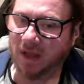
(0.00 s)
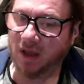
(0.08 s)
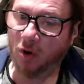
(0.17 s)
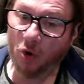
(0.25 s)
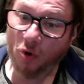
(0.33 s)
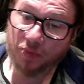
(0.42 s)

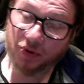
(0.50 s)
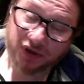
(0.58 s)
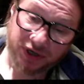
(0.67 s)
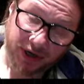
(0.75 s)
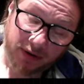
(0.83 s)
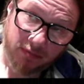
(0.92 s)
Or
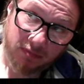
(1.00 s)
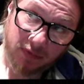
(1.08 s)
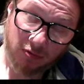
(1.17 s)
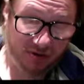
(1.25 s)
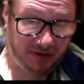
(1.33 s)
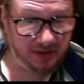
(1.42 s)
pushing
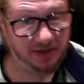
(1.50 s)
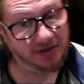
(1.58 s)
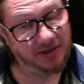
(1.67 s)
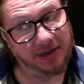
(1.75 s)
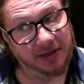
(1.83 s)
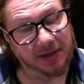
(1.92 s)
rather than
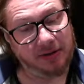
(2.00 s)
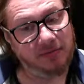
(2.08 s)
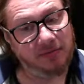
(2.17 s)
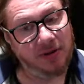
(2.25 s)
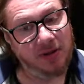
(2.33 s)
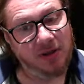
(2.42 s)
taking.
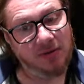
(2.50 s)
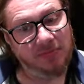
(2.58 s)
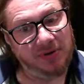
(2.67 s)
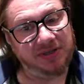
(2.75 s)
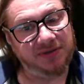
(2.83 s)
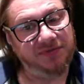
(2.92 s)

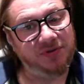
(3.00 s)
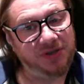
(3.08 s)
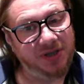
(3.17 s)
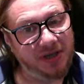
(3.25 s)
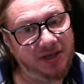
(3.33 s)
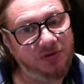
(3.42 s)
Because if you
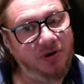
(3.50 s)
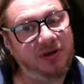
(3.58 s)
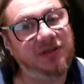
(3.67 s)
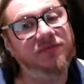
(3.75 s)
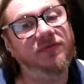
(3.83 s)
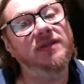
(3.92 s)
take, you
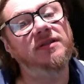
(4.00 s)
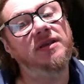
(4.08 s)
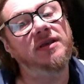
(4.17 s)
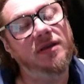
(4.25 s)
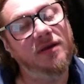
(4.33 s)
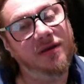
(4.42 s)
activate
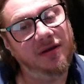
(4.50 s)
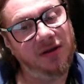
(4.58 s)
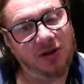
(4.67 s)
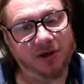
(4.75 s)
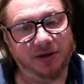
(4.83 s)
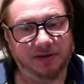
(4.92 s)
the
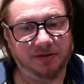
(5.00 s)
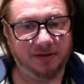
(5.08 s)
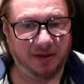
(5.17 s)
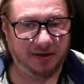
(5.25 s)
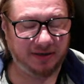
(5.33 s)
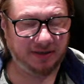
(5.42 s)
knight,
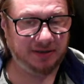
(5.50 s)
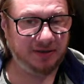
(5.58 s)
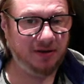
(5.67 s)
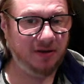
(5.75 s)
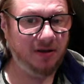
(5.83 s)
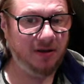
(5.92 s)
that is.
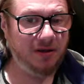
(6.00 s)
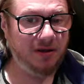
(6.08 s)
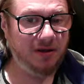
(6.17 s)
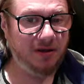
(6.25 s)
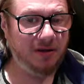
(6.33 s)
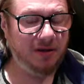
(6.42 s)

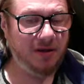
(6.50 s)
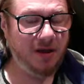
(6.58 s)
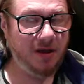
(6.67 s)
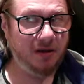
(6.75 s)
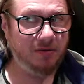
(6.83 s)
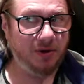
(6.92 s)

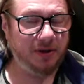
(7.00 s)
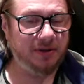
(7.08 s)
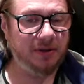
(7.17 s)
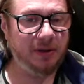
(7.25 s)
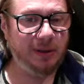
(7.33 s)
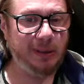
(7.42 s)
Right?
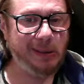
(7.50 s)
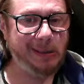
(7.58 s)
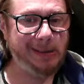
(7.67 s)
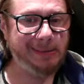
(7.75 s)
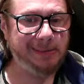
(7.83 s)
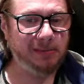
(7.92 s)

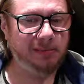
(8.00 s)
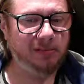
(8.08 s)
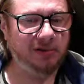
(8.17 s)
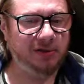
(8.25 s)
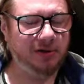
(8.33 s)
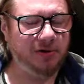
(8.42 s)

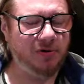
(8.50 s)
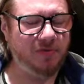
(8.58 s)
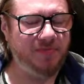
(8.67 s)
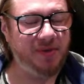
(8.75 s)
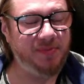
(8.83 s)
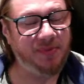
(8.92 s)
So
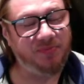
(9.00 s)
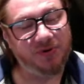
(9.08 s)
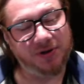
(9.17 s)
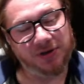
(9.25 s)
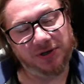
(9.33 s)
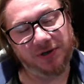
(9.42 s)
maybe
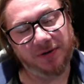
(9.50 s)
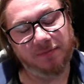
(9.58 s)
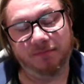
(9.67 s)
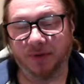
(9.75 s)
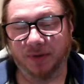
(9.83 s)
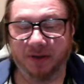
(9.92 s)
push,
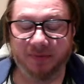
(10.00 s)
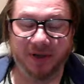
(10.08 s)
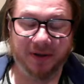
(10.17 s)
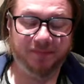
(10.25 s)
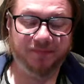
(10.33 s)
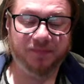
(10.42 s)
maybe.
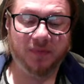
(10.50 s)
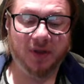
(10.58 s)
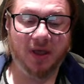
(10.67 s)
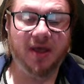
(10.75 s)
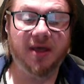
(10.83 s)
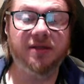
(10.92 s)

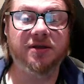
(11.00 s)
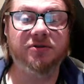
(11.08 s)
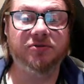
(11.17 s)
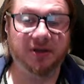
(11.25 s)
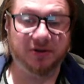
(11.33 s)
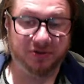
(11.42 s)
And then you
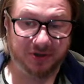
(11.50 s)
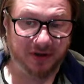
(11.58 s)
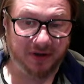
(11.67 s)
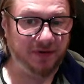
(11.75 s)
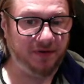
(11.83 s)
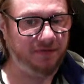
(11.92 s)
get
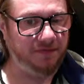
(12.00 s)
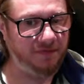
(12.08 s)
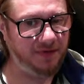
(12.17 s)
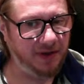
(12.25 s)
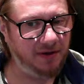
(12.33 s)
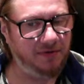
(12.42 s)
yourself a
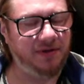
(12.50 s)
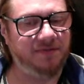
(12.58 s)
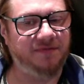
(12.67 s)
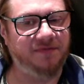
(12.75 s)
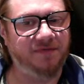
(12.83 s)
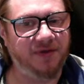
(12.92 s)
very,
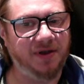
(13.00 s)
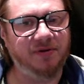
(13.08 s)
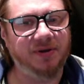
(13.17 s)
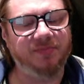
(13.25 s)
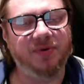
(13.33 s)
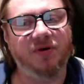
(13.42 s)
very
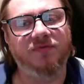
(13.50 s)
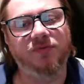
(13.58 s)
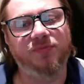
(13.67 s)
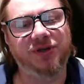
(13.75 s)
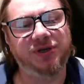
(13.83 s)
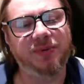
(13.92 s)
powerful
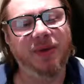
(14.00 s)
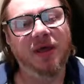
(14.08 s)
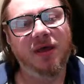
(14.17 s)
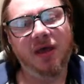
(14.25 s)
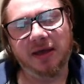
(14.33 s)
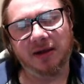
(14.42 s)
bishop.
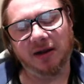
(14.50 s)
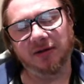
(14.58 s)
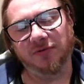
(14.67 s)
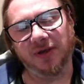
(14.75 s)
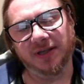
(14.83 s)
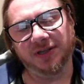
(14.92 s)
And
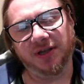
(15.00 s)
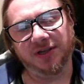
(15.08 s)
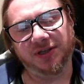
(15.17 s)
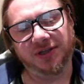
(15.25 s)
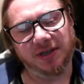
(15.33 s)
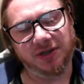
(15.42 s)

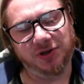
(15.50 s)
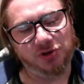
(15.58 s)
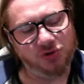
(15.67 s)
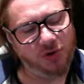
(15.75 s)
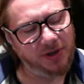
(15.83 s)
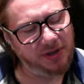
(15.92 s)
Alireza's
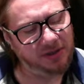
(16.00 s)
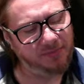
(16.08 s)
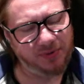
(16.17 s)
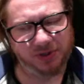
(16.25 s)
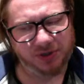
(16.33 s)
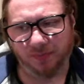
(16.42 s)
enjoying the
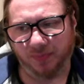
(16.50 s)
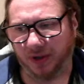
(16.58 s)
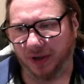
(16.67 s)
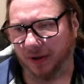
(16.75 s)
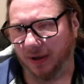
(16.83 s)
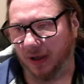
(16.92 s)
bishop
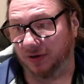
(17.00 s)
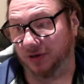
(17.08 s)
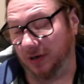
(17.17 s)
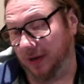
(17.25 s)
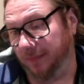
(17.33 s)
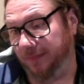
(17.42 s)
pair,
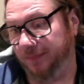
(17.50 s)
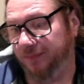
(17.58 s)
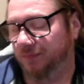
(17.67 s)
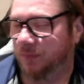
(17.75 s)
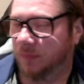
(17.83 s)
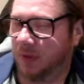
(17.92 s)
actually.
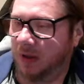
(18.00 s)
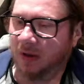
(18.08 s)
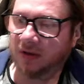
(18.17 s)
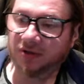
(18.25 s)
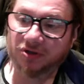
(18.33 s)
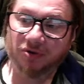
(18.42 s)

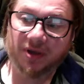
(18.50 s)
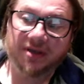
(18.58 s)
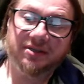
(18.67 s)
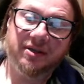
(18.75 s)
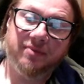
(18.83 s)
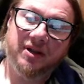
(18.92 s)
So yes,
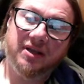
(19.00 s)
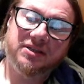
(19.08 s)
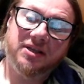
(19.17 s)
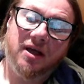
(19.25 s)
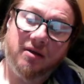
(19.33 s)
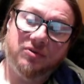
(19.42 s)
MLS,
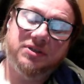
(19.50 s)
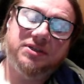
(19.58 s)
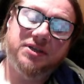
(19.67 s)
I would say